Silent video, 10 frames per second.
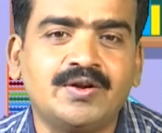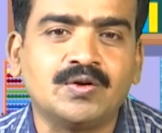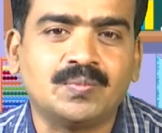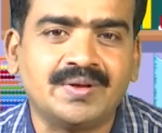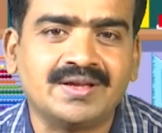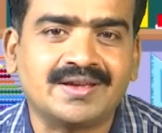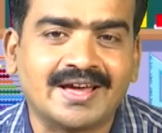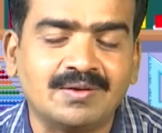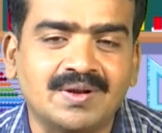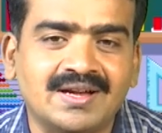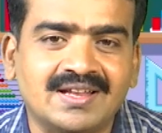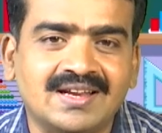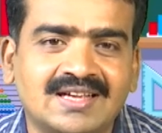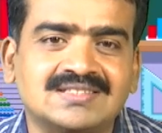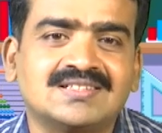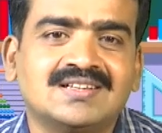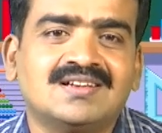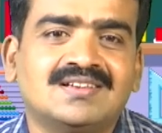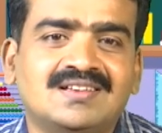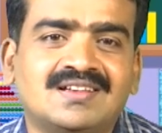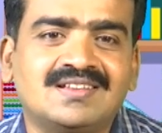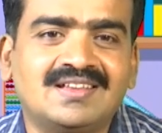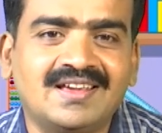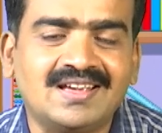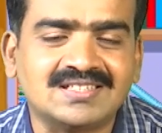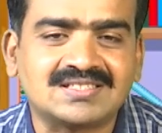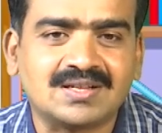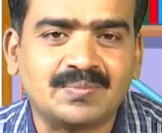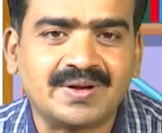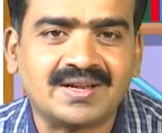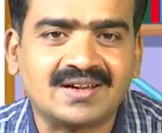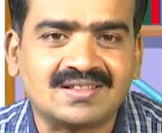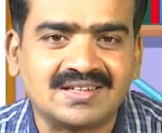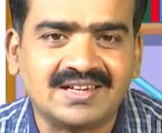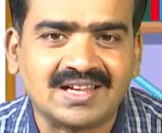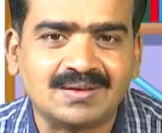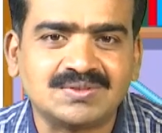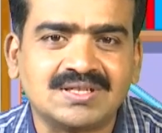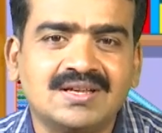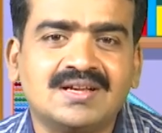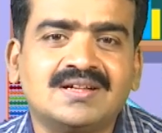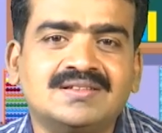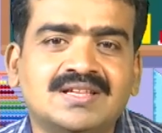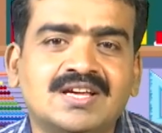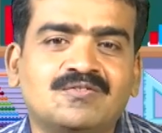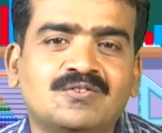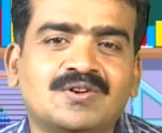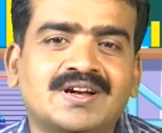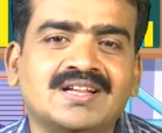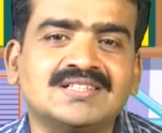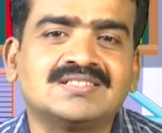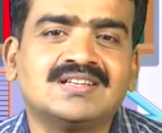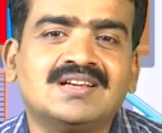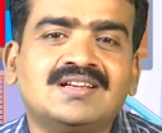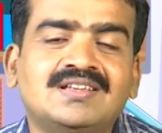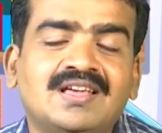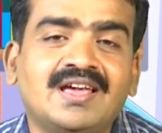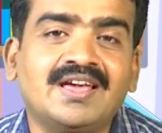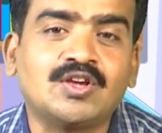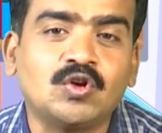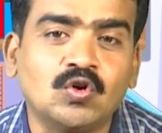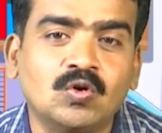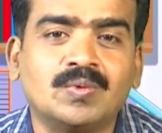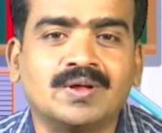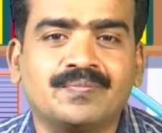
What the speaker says: b can be written as here a is repeated 3 times, therefore, it is a cubed,